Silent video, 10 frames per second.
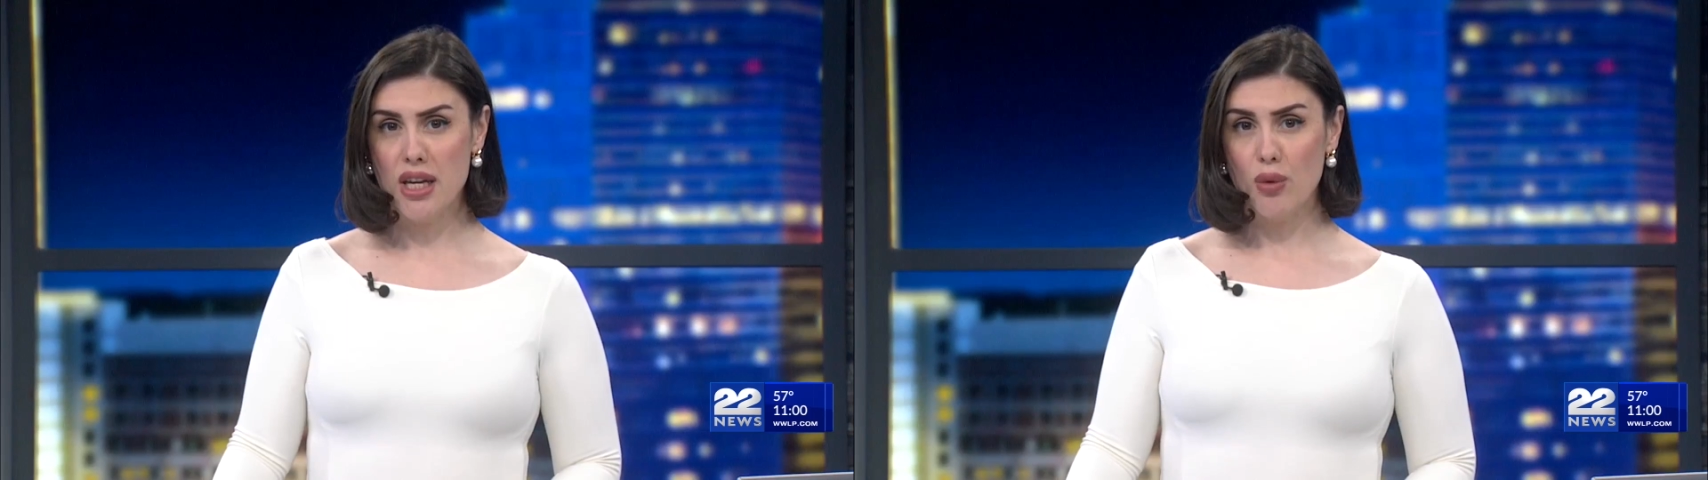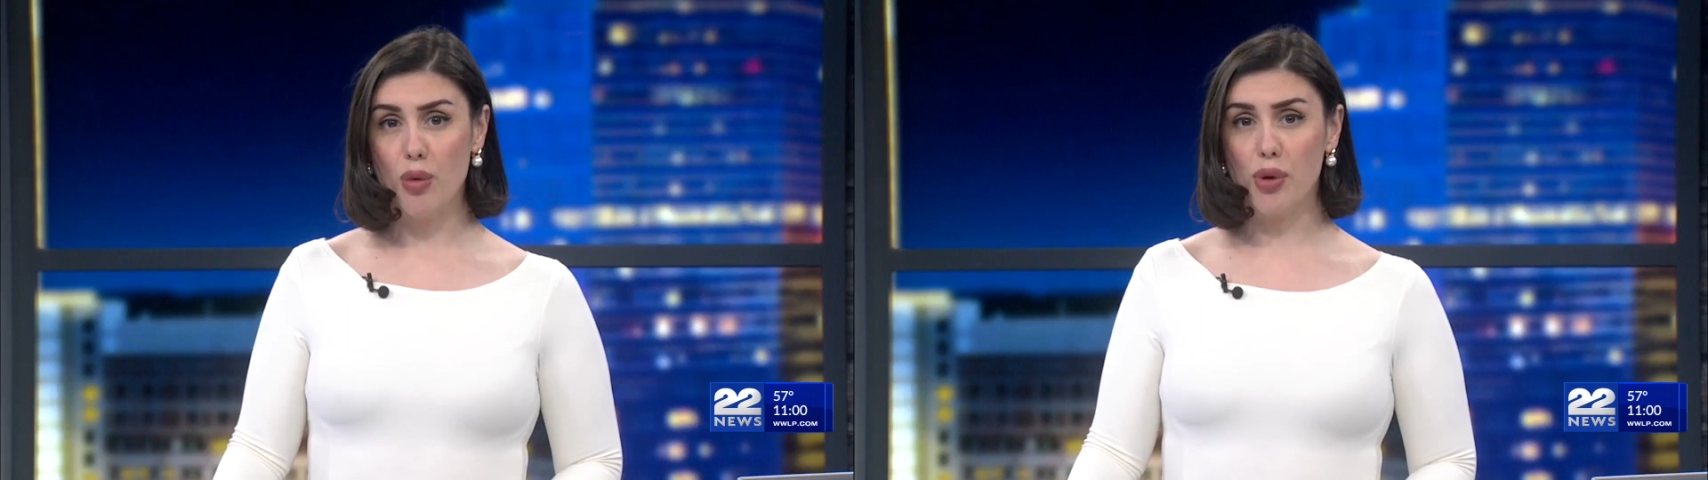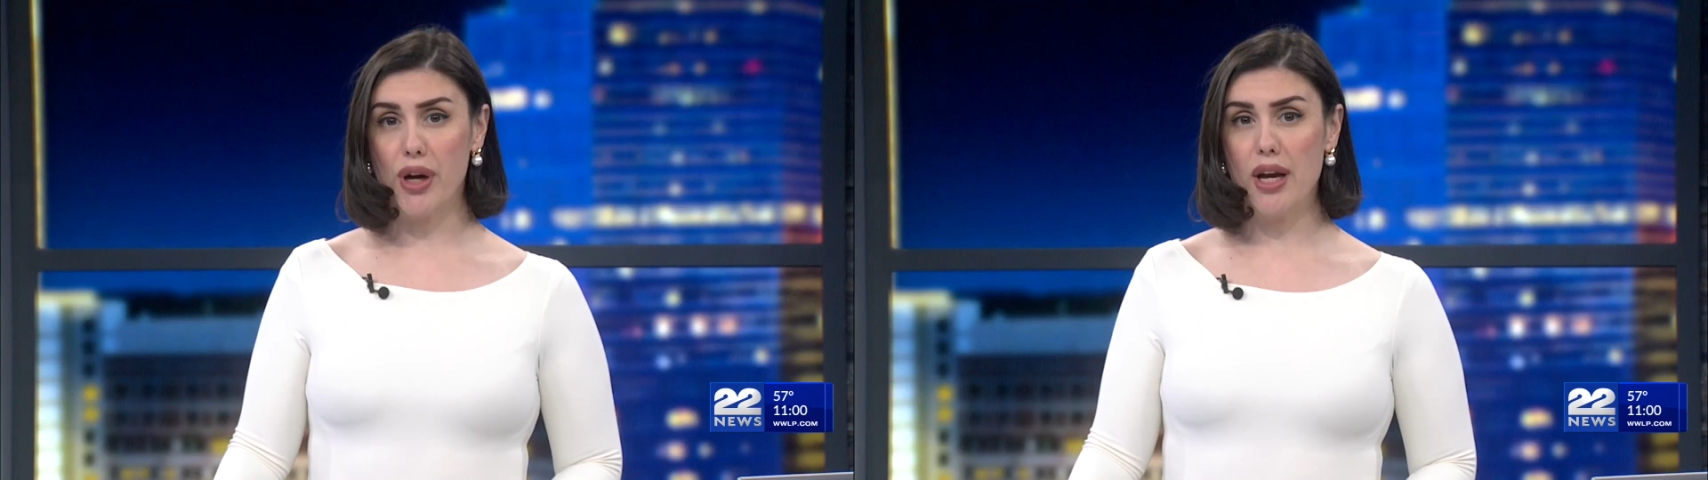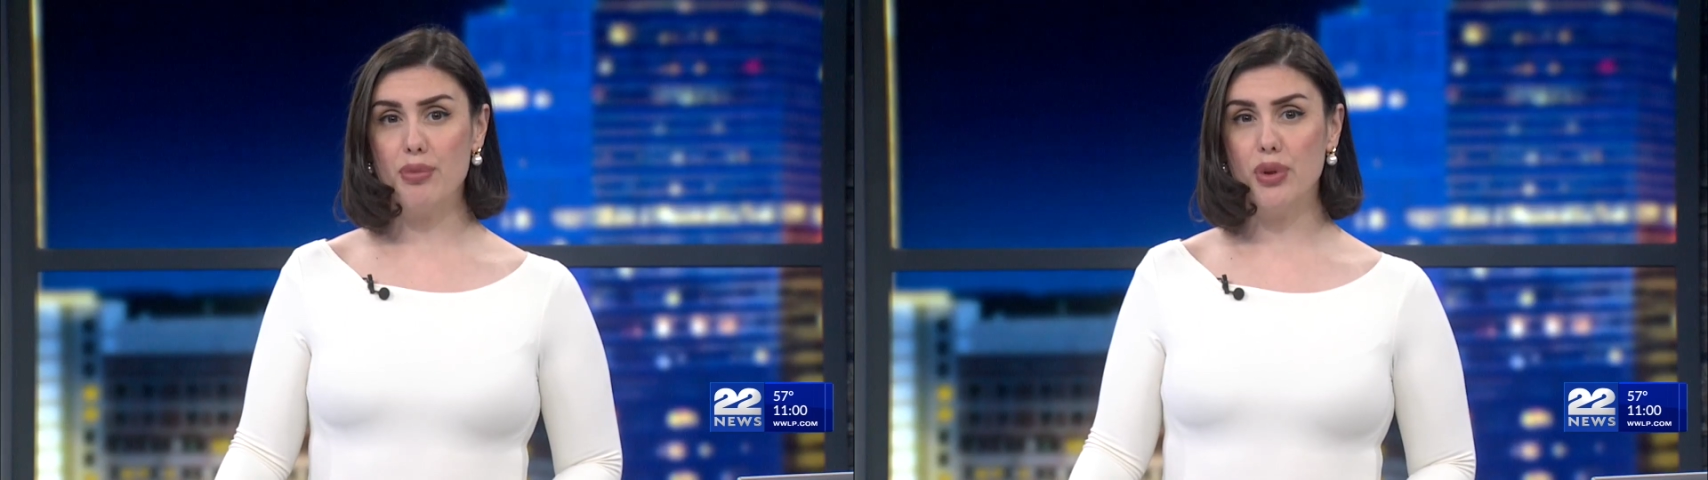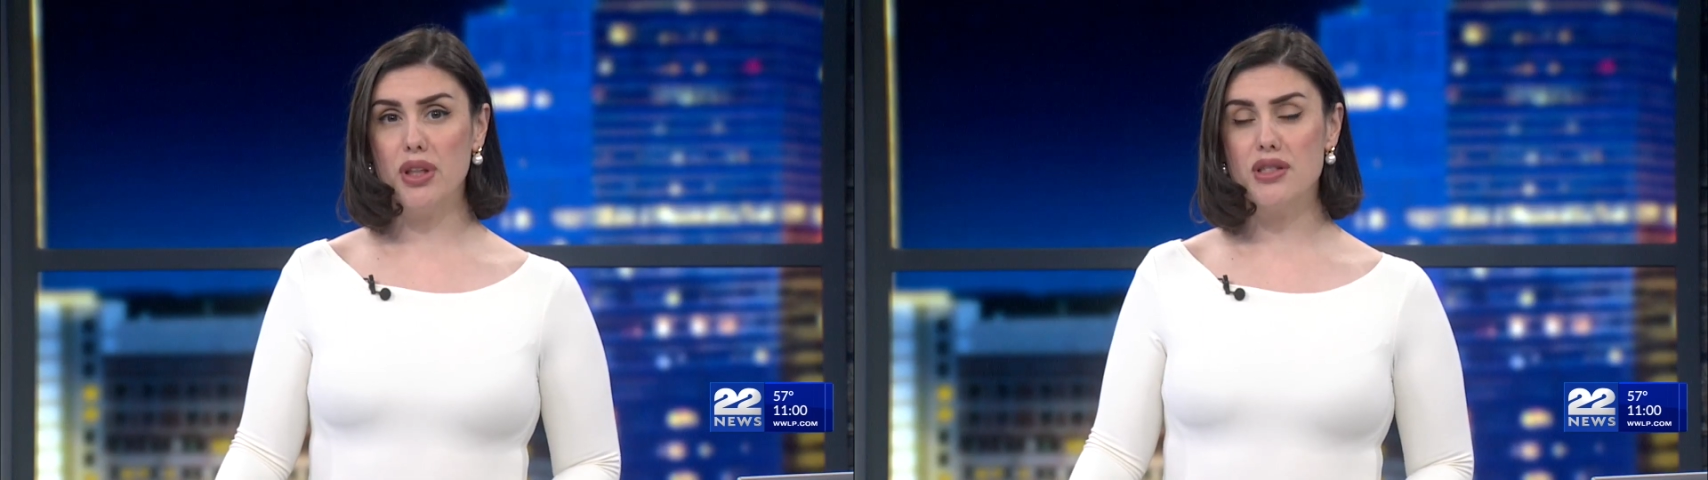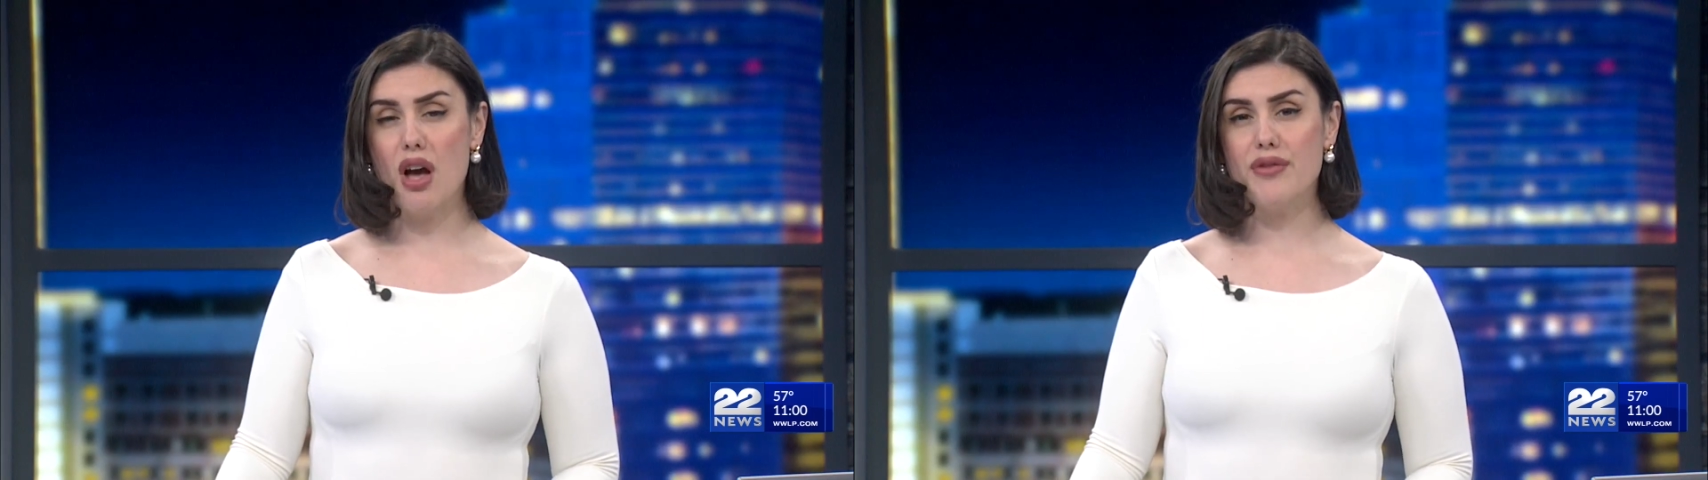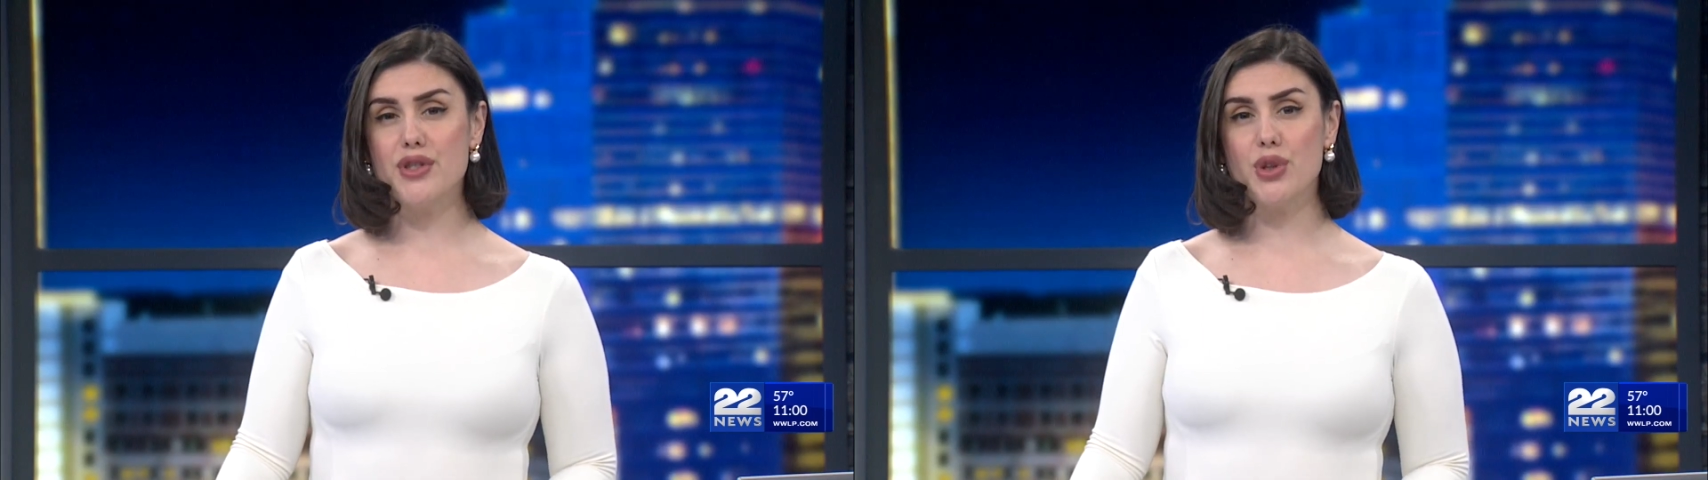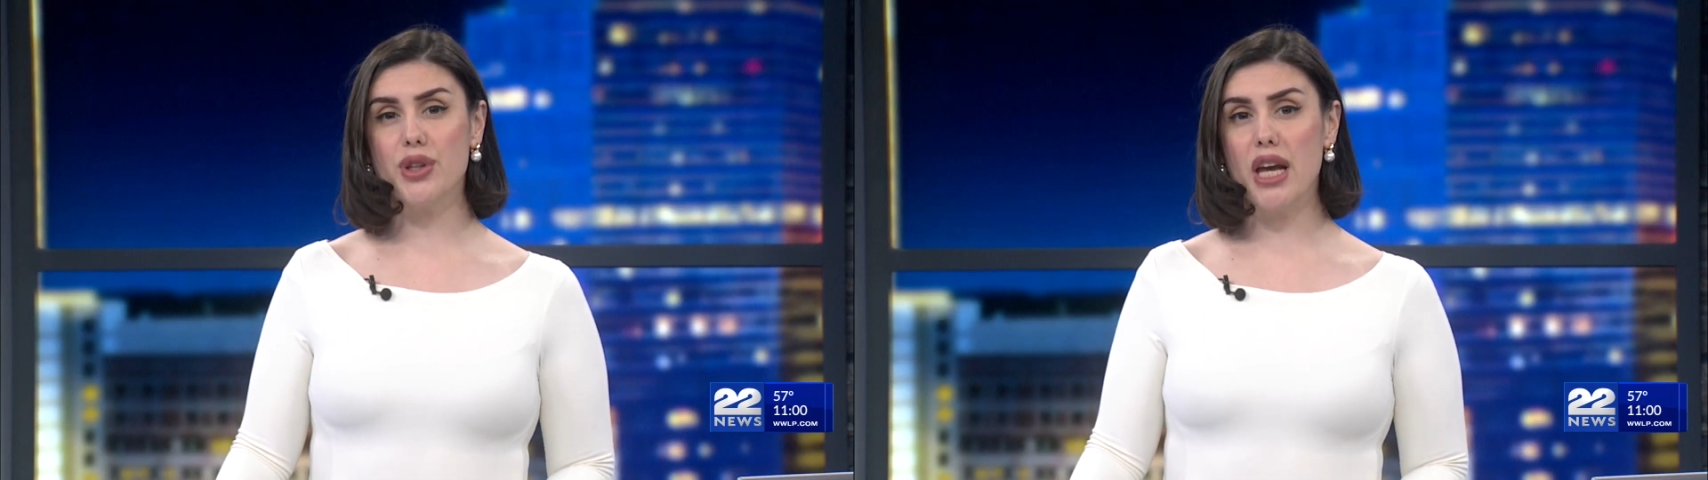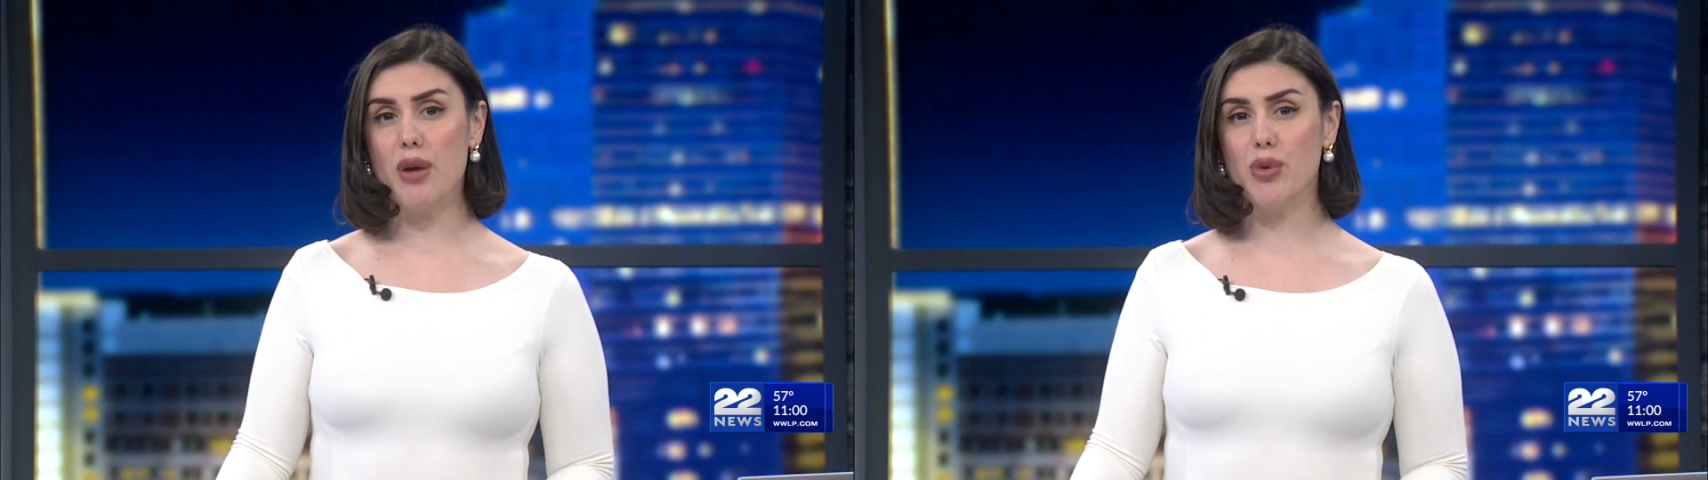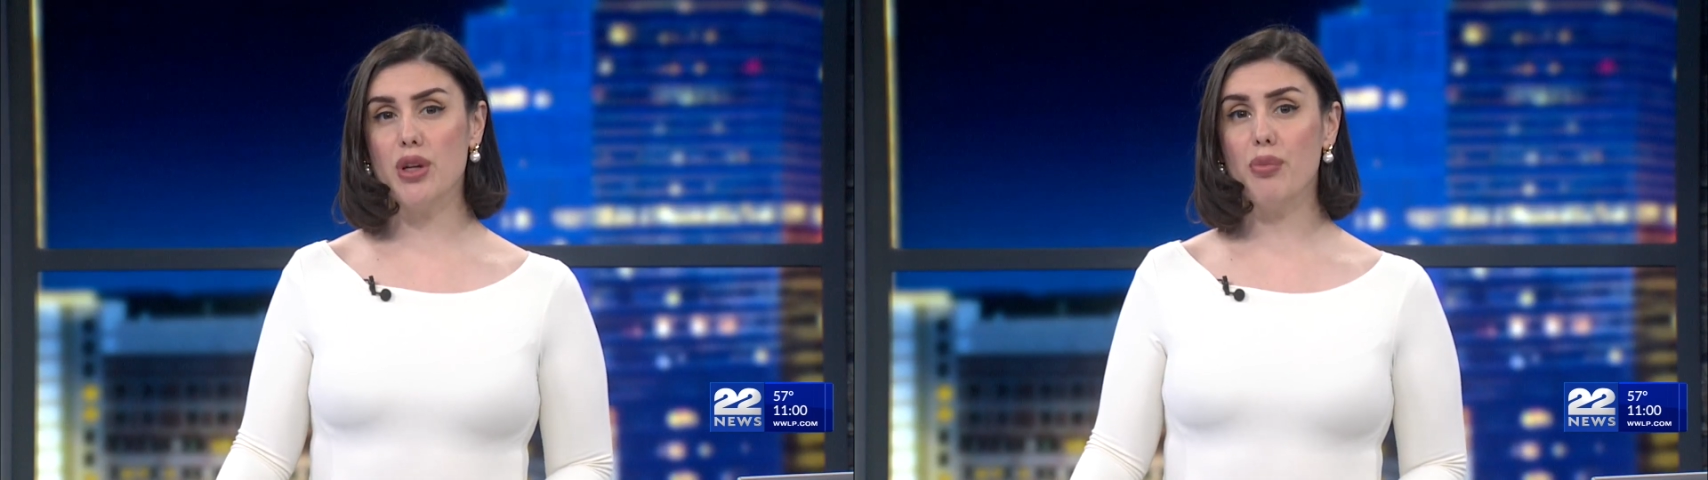Wilbraham police officer
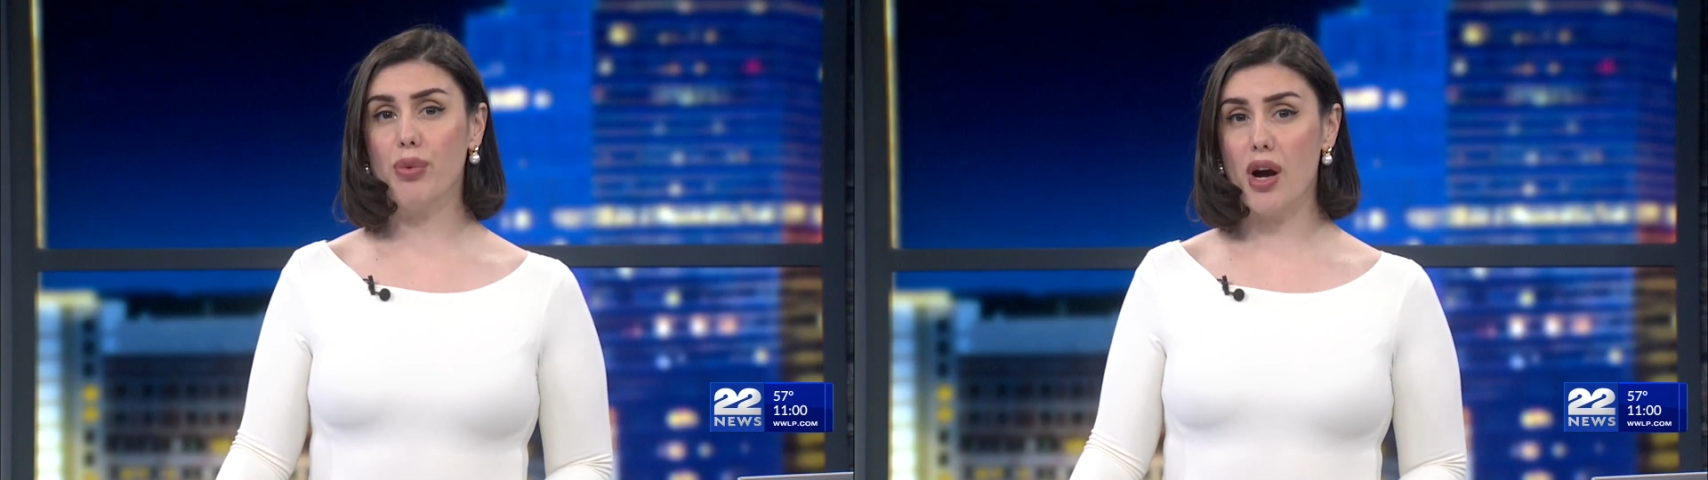Cameron